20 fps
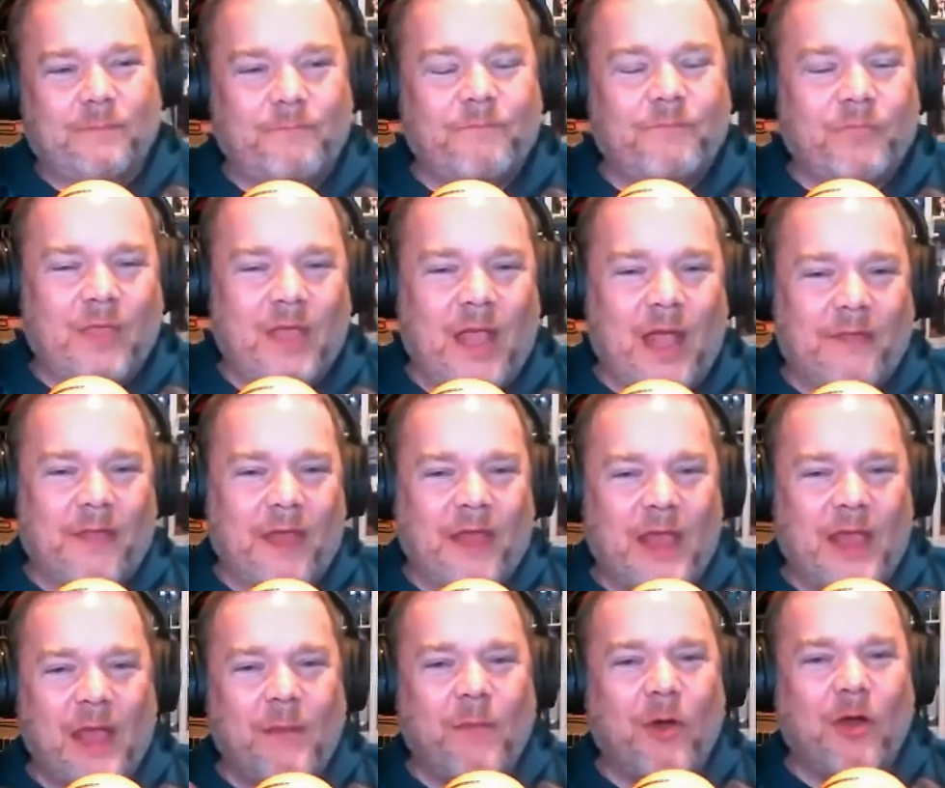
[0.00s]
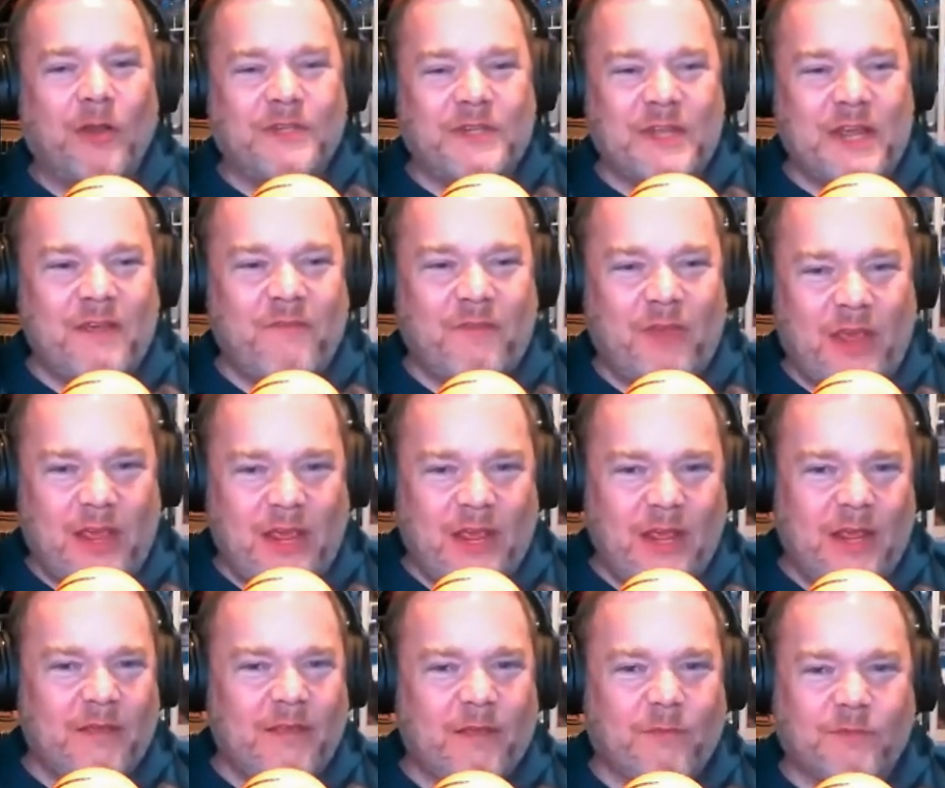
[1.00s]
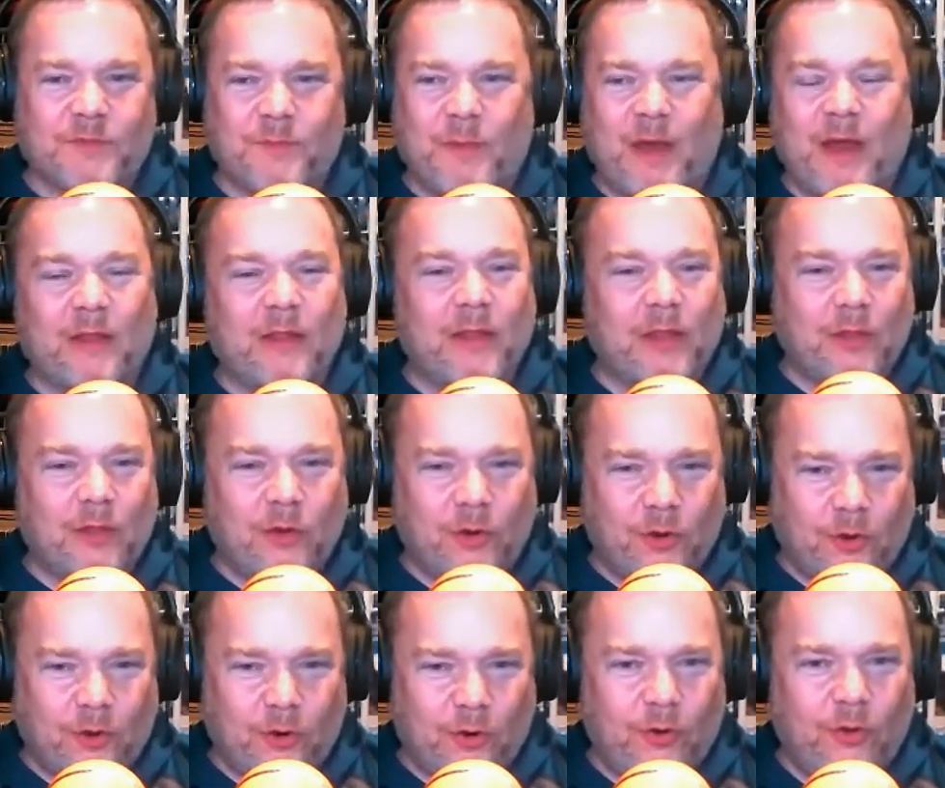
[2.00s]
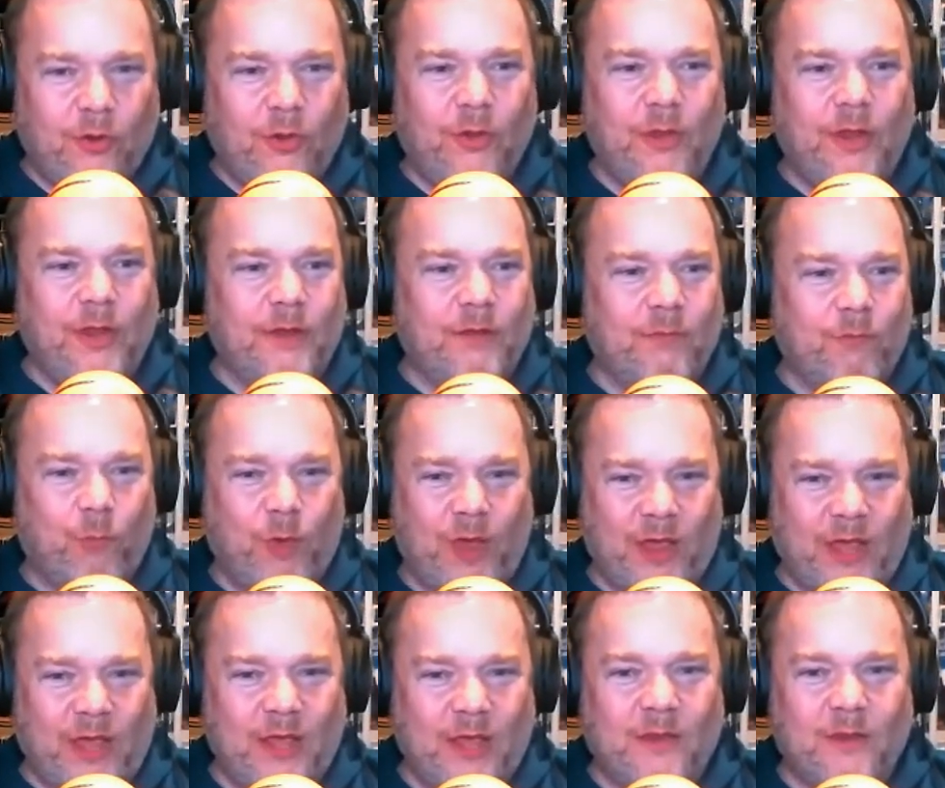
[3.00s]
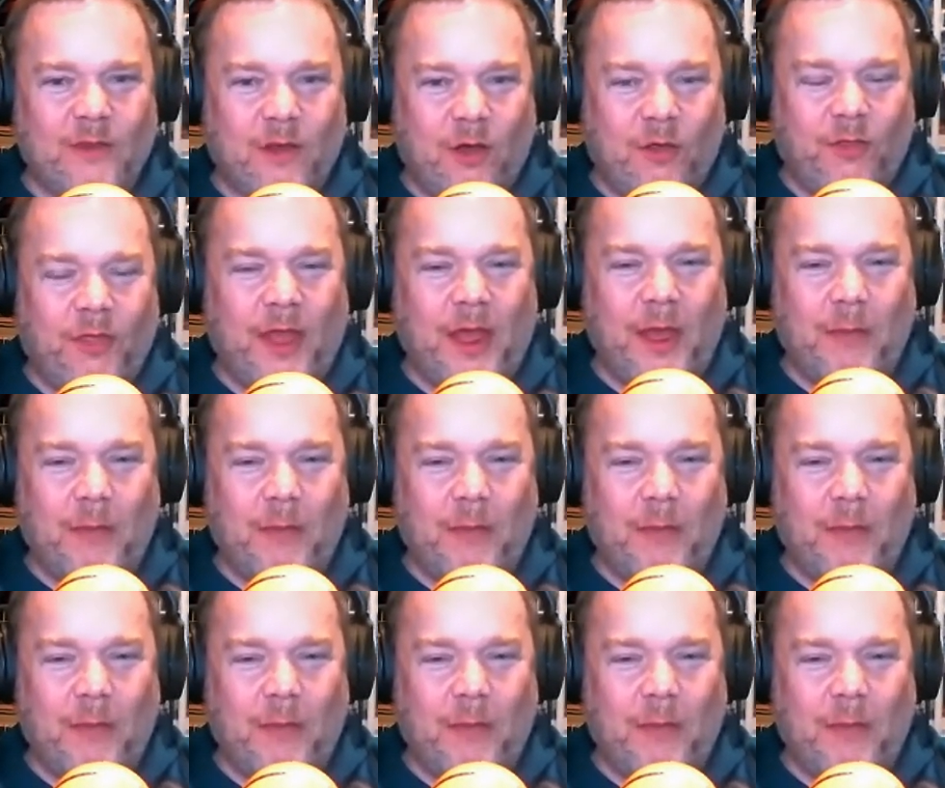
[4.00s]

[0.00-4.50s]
Yeah, they came on TV. There was about a little girl and Wicket and all that.